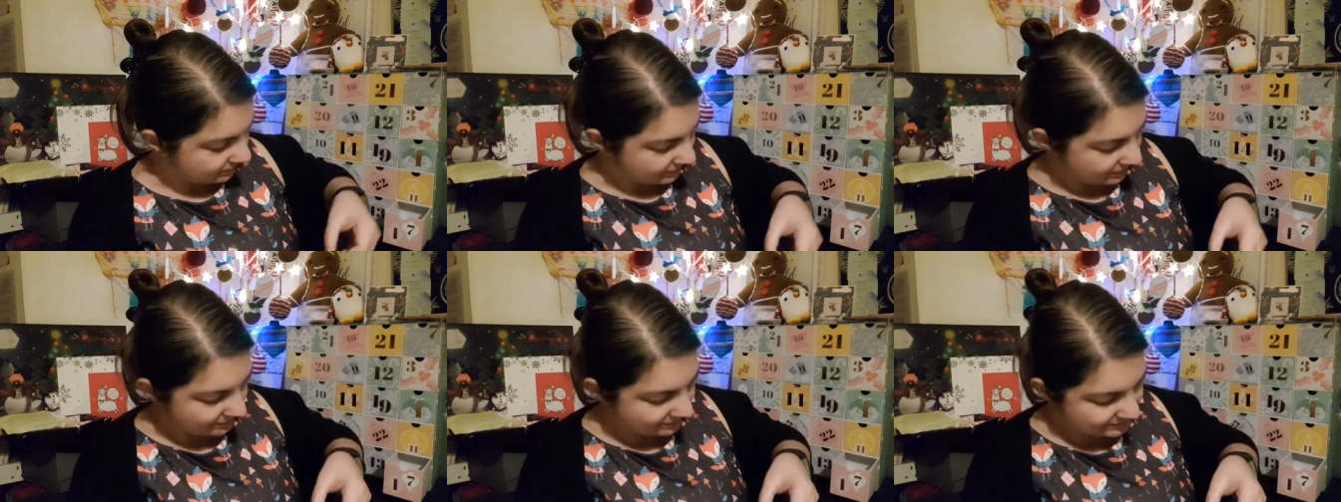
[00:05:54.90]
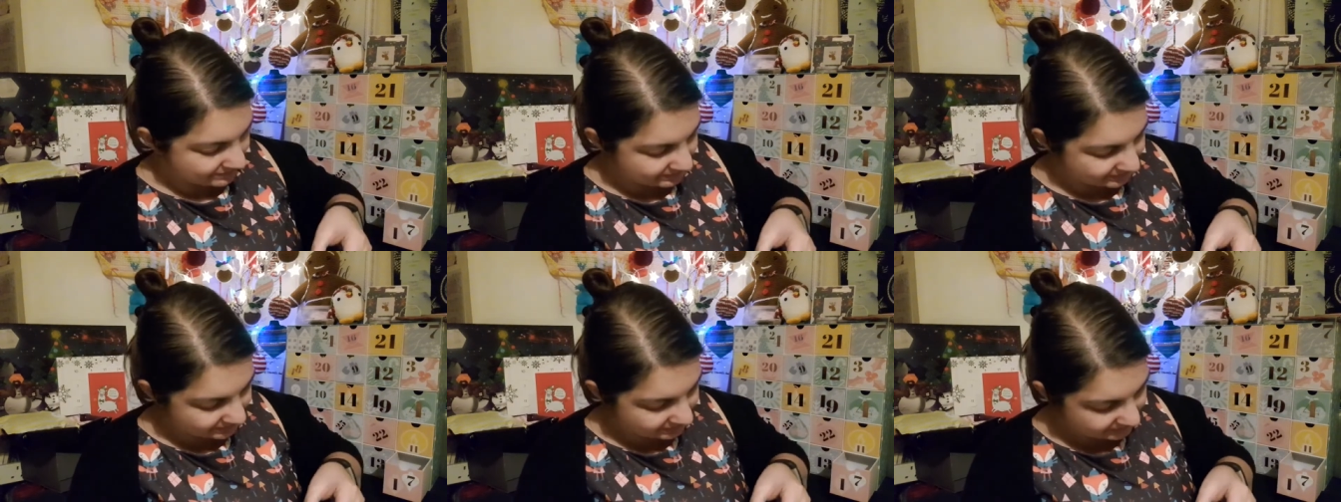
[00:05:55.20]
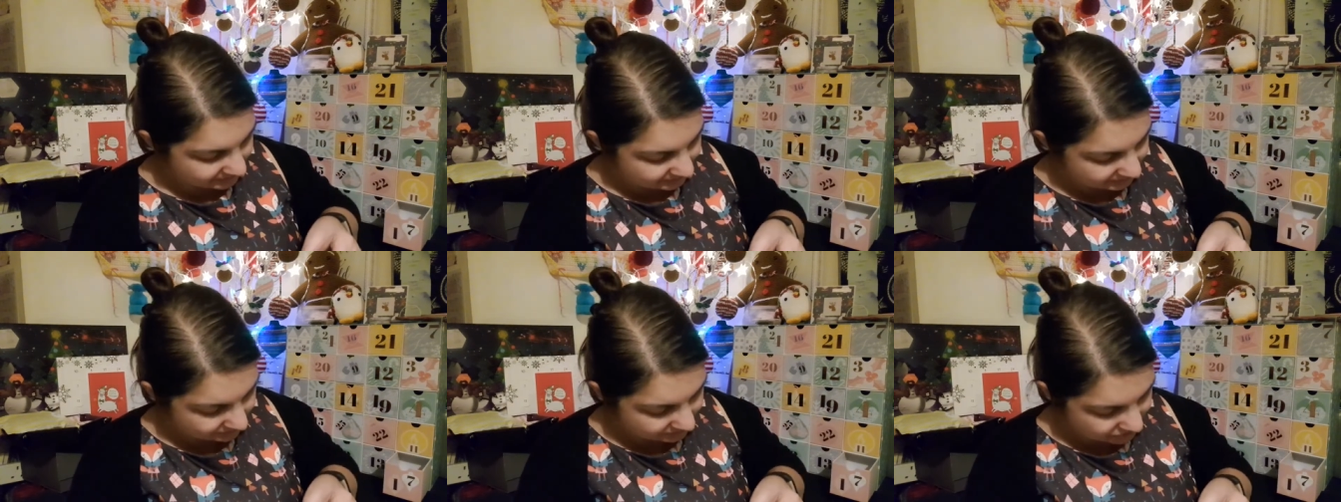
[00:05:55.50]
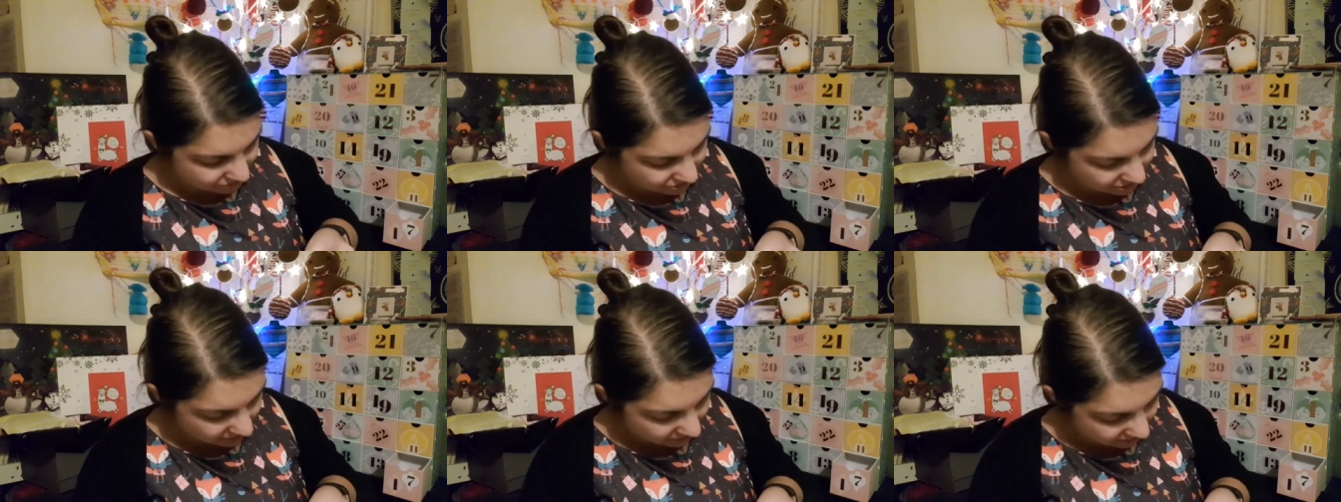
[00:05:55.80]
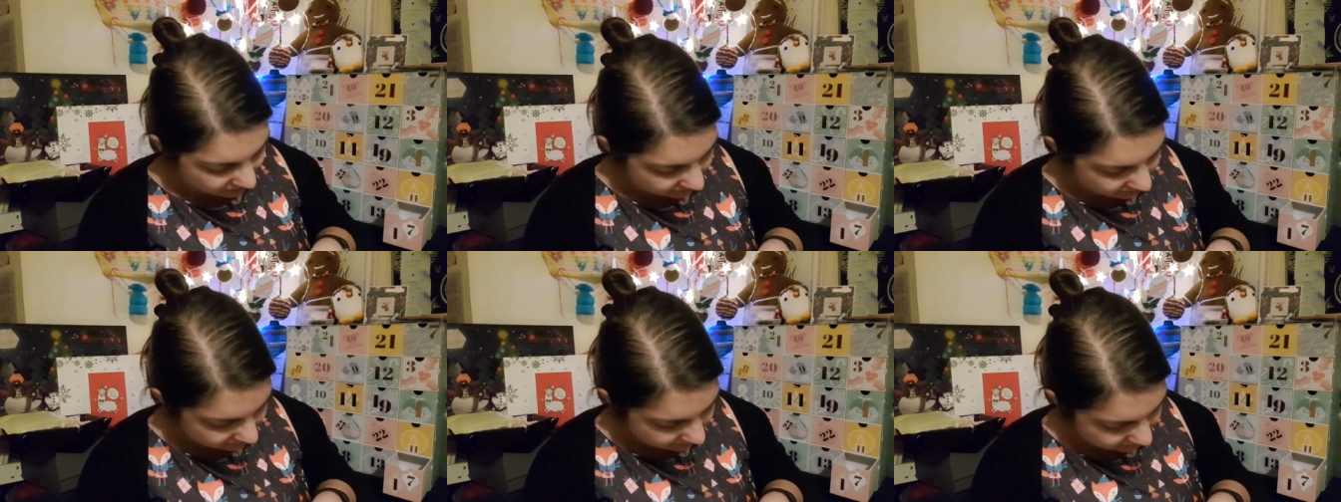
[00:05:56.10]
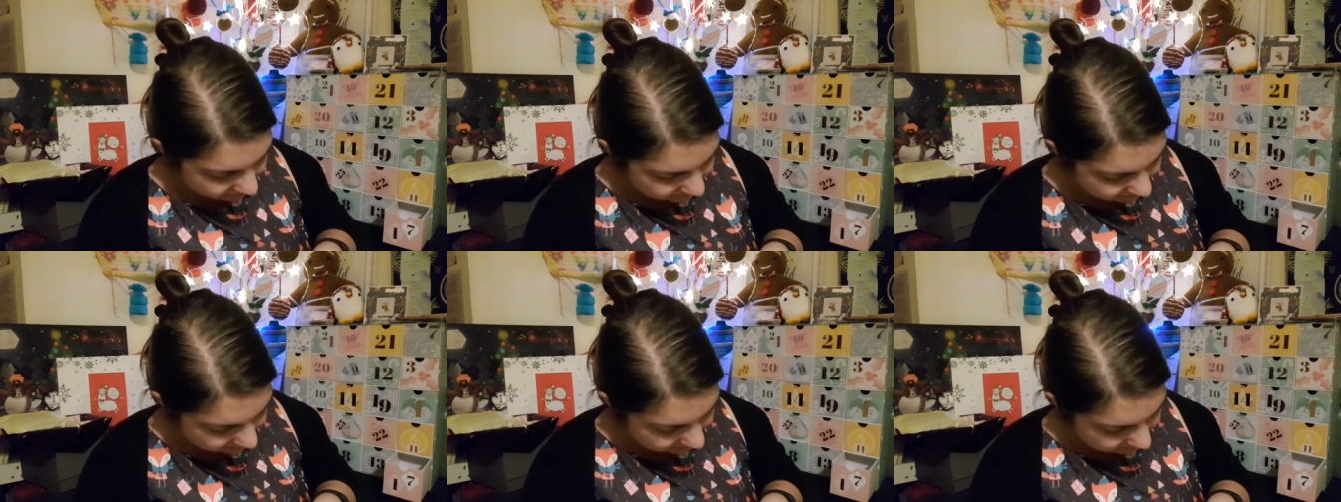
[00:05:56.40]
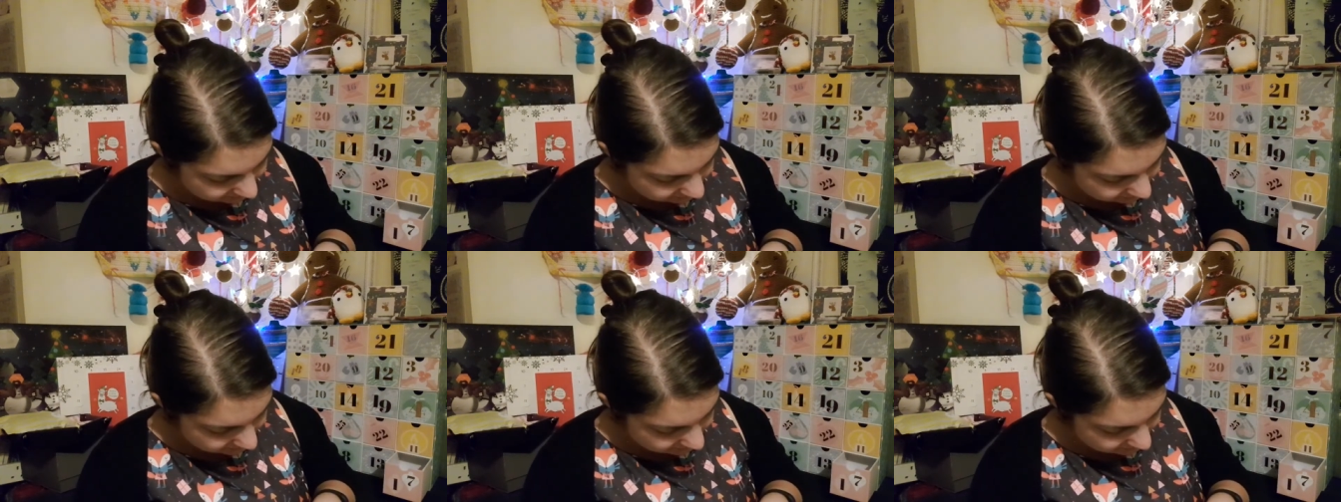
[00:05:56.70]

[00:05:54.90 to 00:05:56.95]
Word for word: Oh, it's like a little jar, like a little